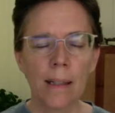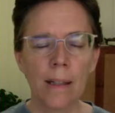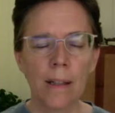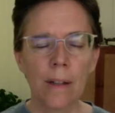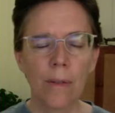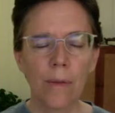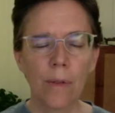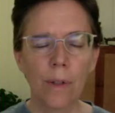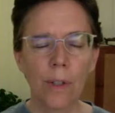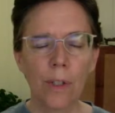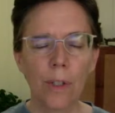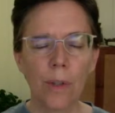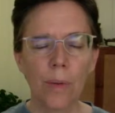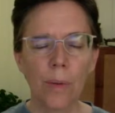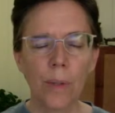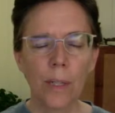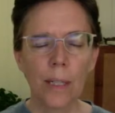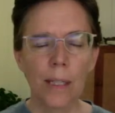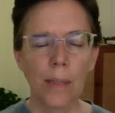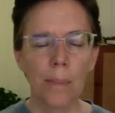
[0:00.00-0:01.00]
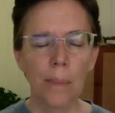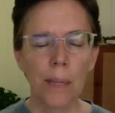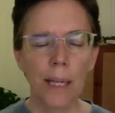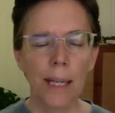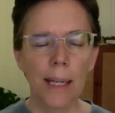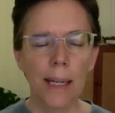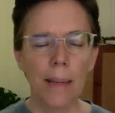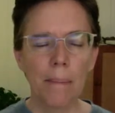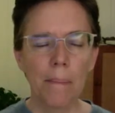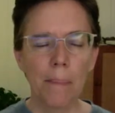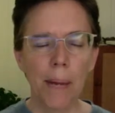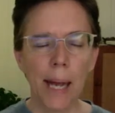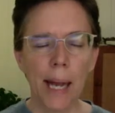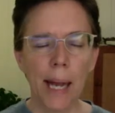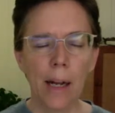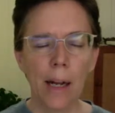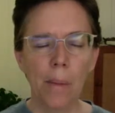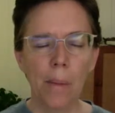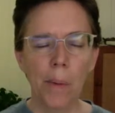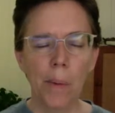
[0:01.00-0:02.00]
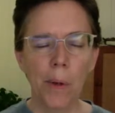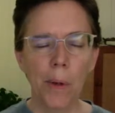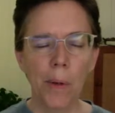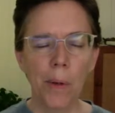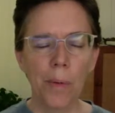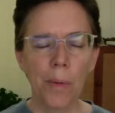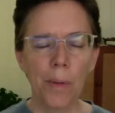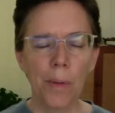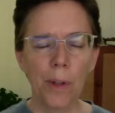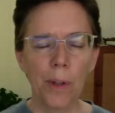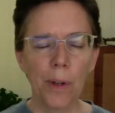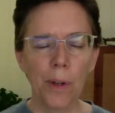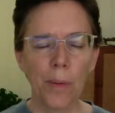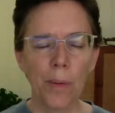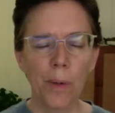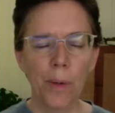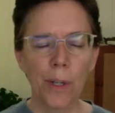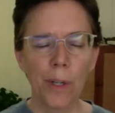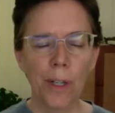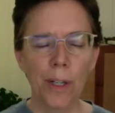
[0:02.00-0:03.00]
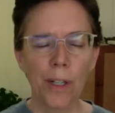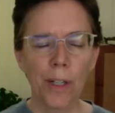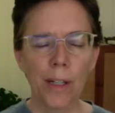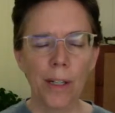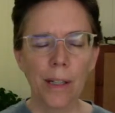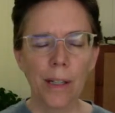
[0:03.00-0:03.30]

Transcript: The first one is be impeccable with your word,